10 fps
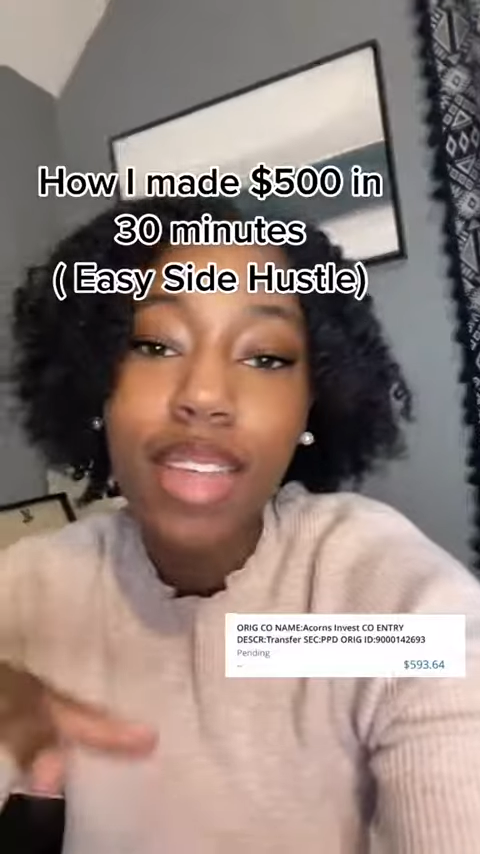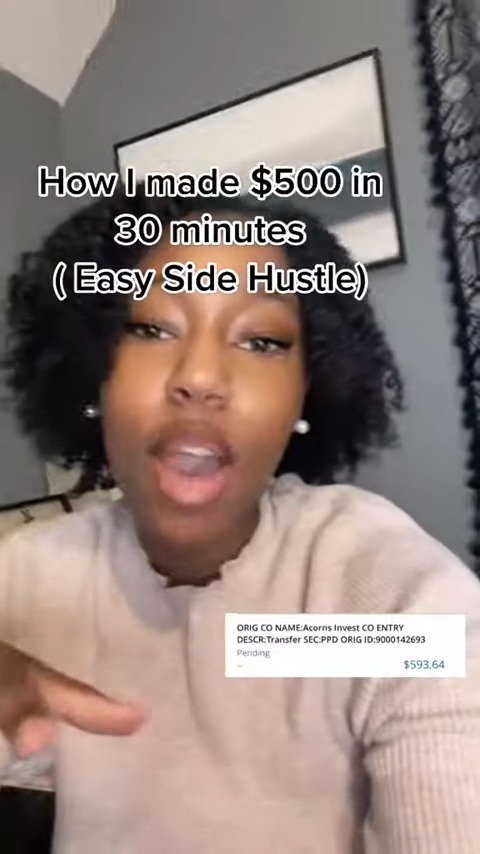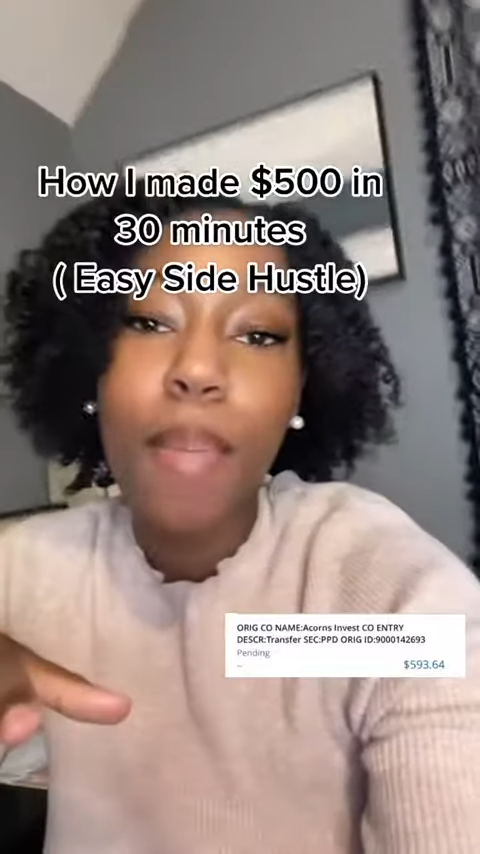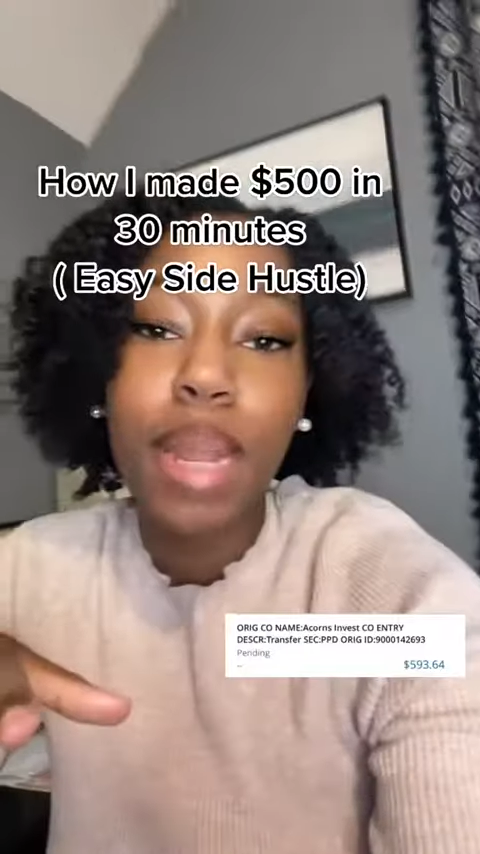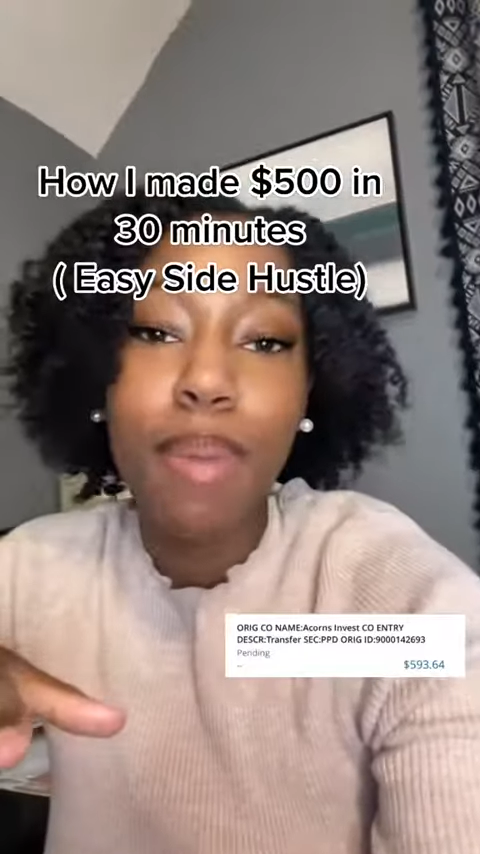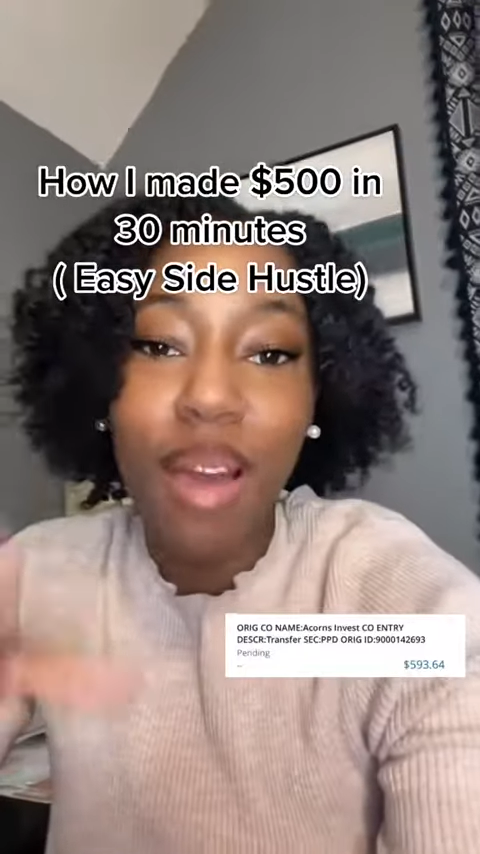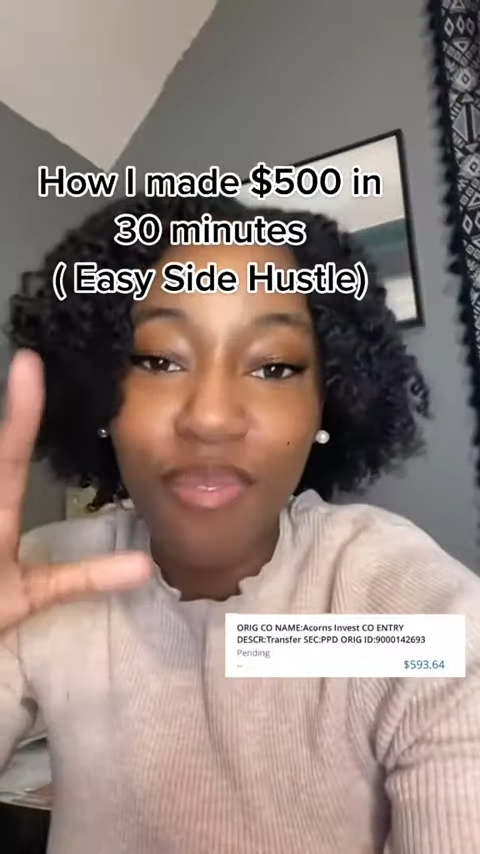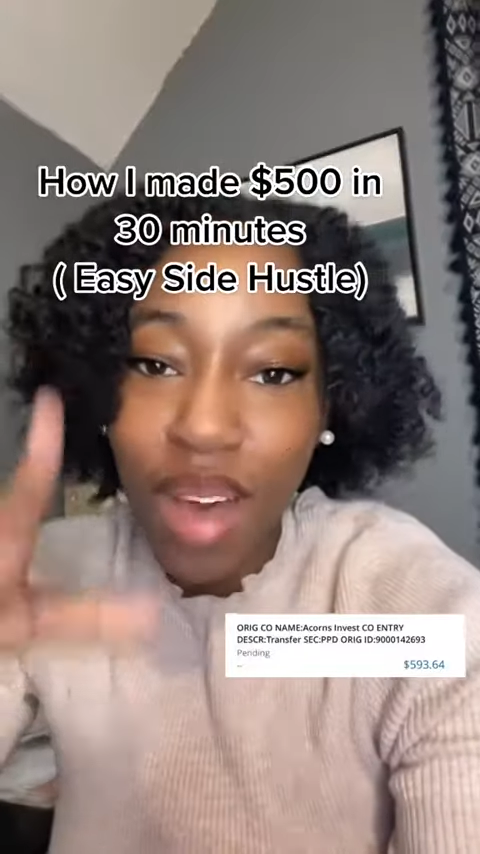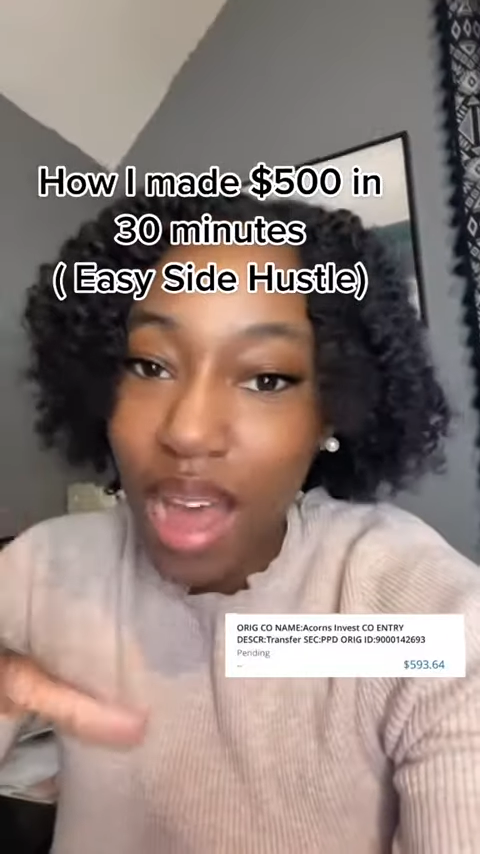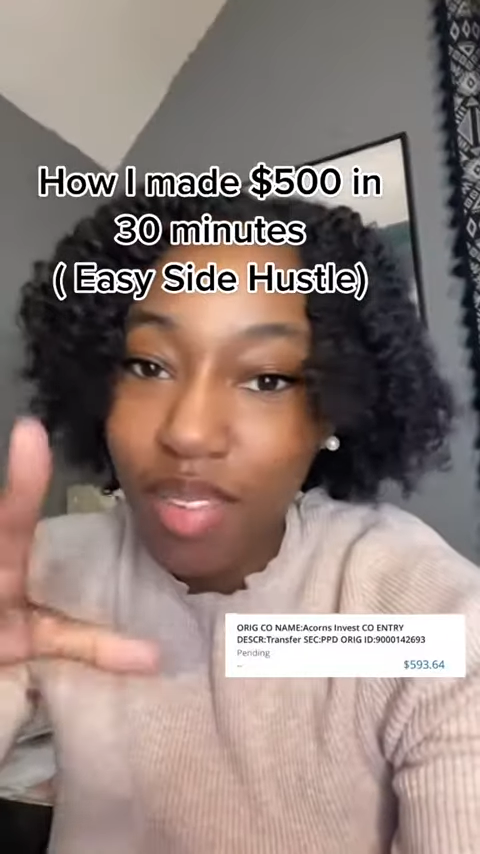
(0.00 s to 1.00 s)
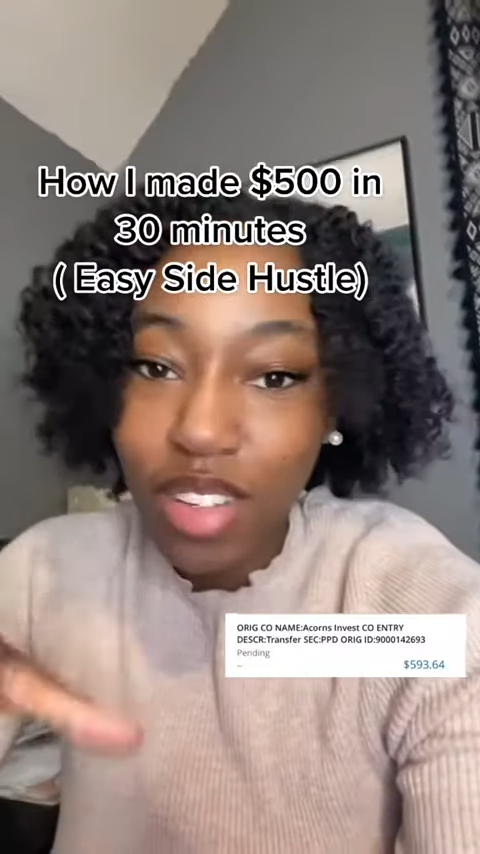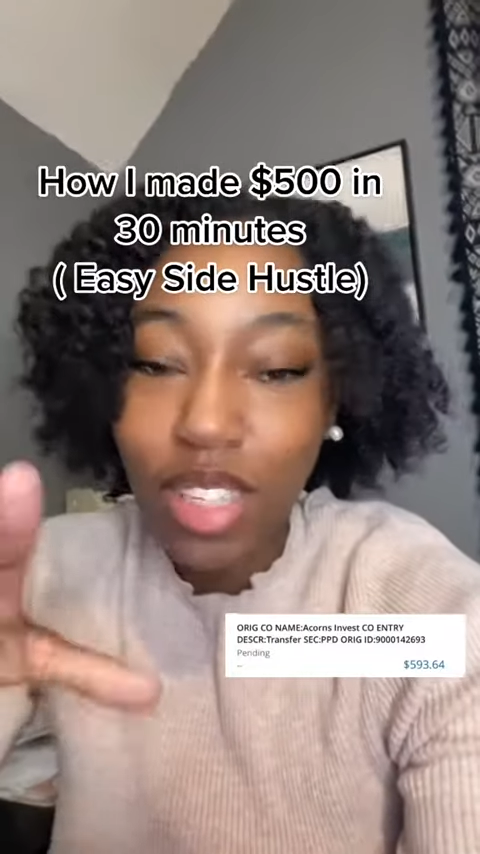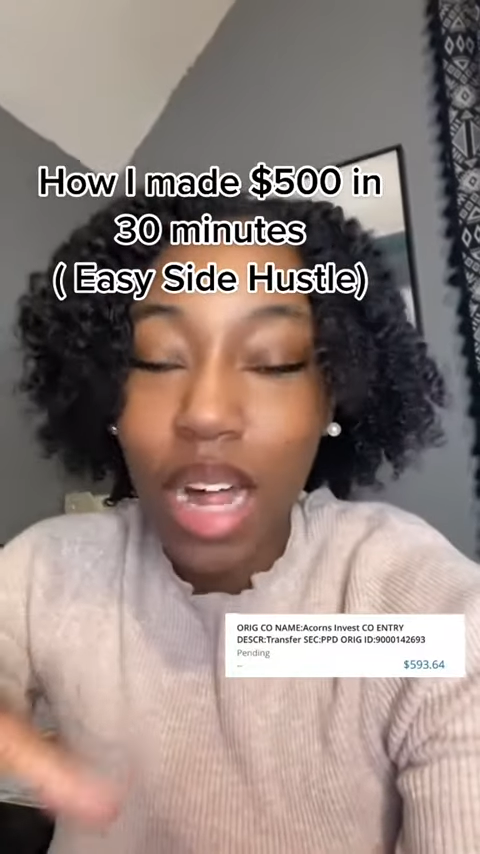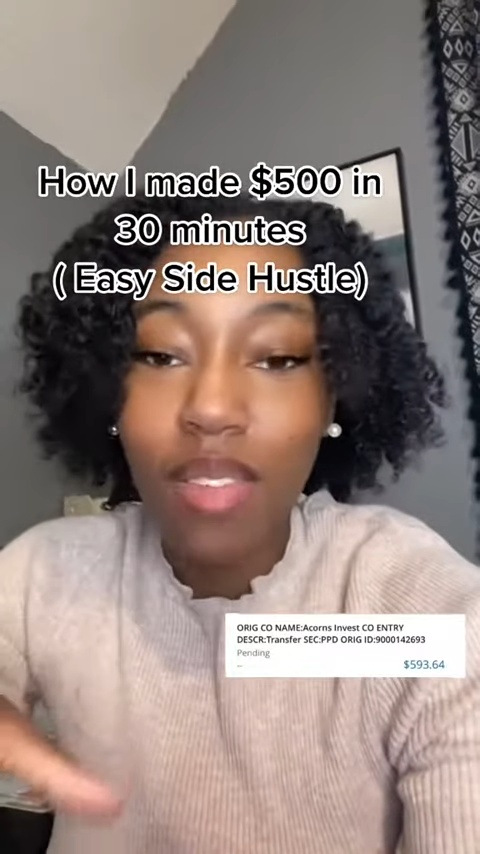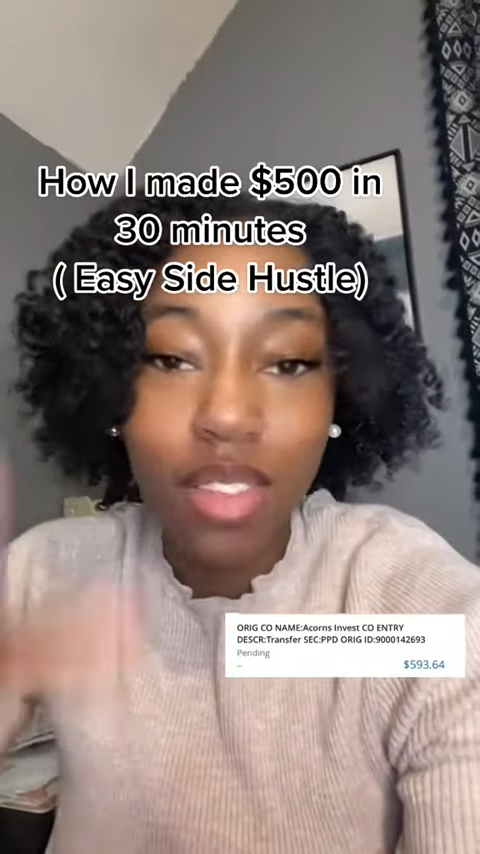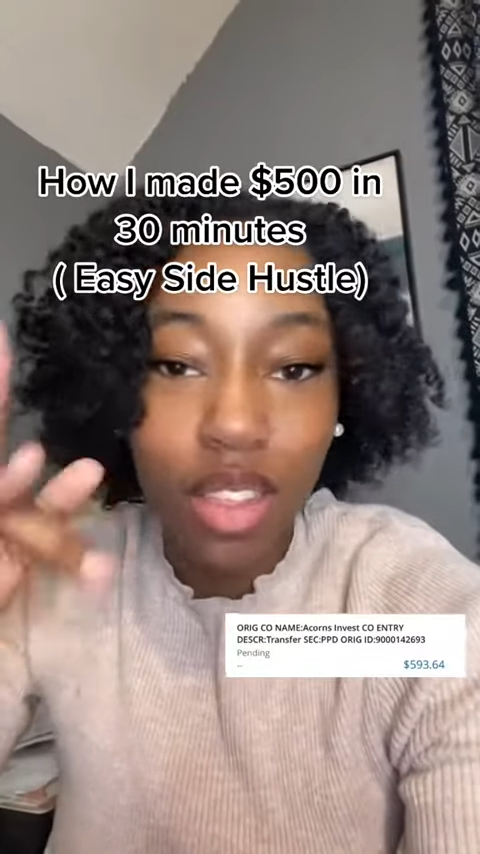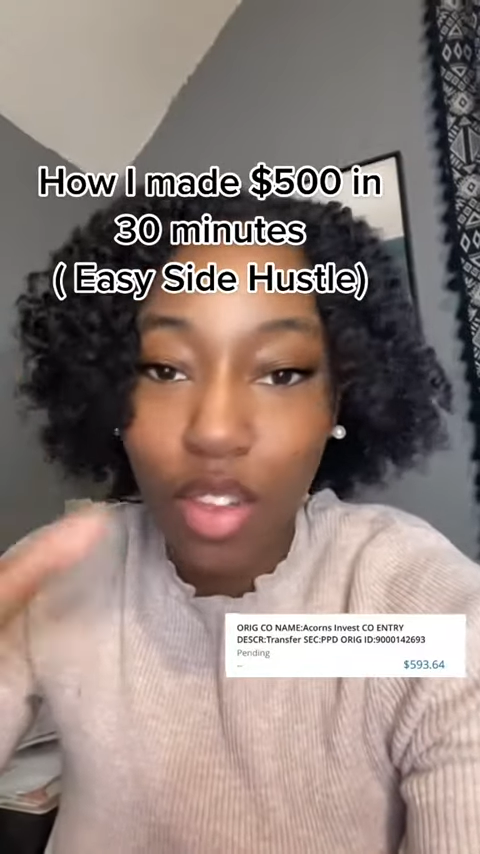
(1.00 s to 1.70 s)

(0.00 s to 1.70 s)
So I made about $500